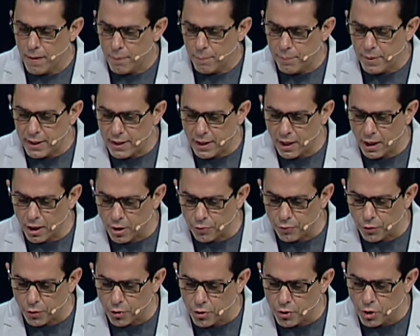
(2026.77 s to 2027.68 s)
Be
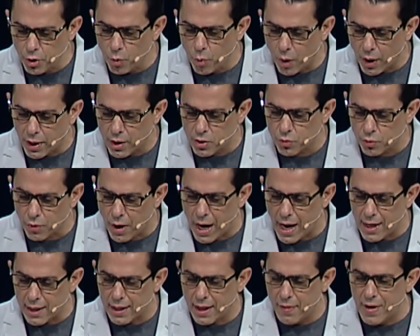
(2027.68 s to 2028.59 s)
careful to do what is
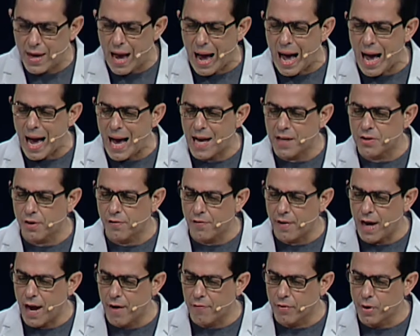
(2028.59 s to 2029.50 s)
right in the eyes of
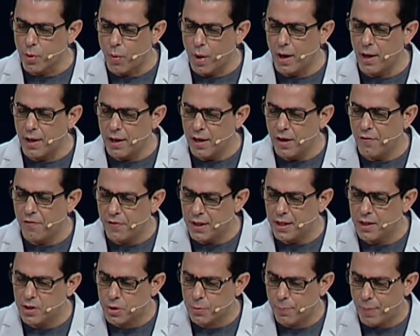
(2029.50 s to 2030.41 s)
everyone if
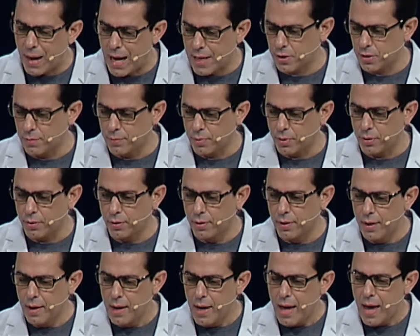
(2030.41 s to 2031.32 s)
it is possible.
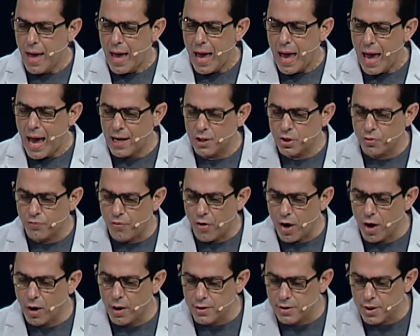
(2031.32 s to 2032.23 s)
As
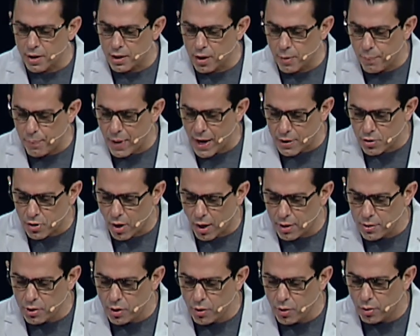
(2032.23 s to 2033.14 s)
far as it depends
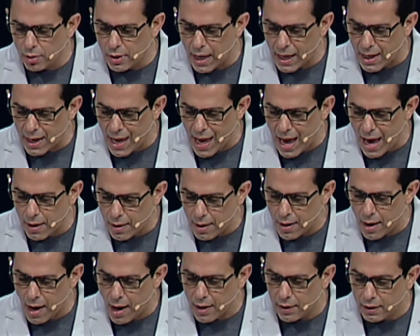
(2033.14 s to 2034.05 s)
on you, let at,
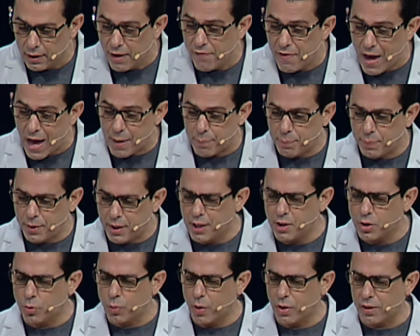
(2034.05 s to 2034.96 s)
uh, live at
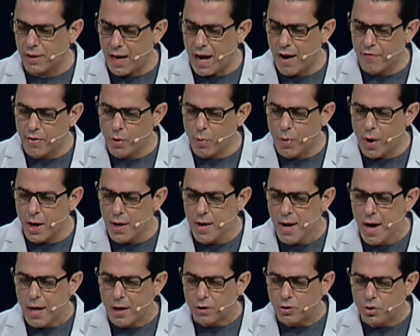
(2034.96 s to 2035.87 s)
peace with everyone.
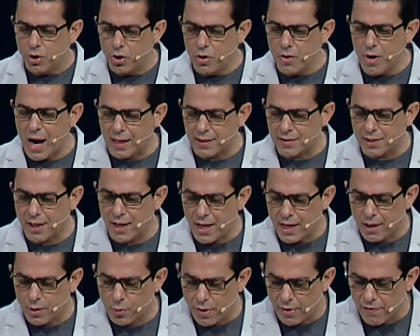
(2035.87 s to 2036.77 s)
Do not
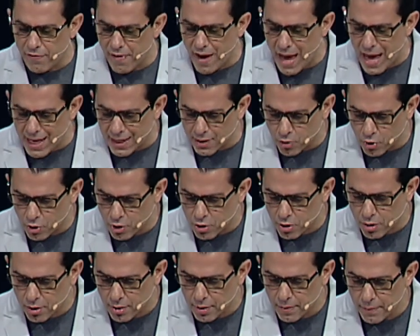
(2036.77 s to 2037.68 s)
take
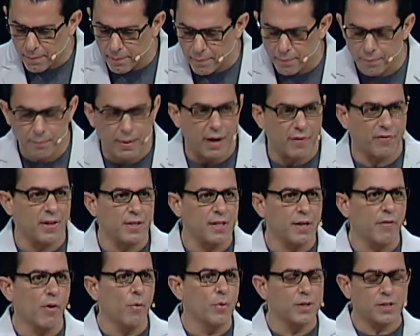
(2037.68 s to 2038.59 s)
revenge, my
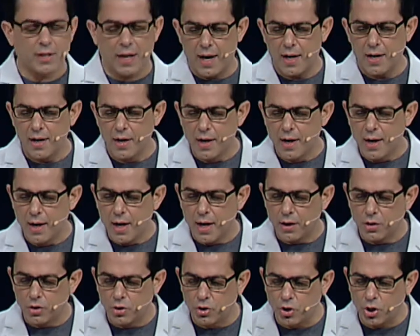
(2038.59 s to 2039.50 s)
friends. Everyone say it.
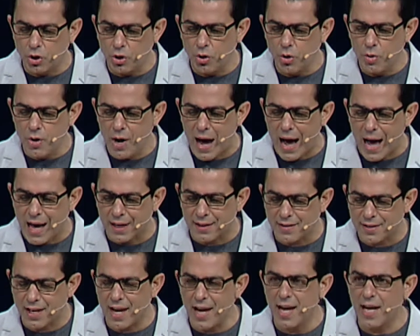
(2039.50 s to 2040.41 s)
Do not
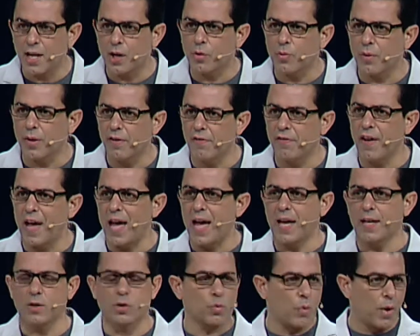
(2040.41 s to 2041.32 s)
take
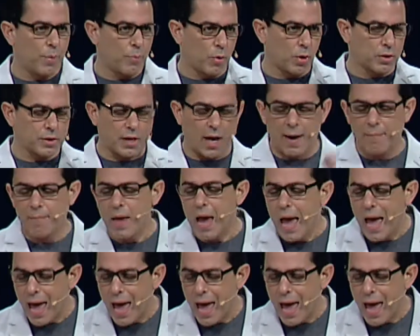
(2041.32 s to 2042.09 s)
revenge. One more time.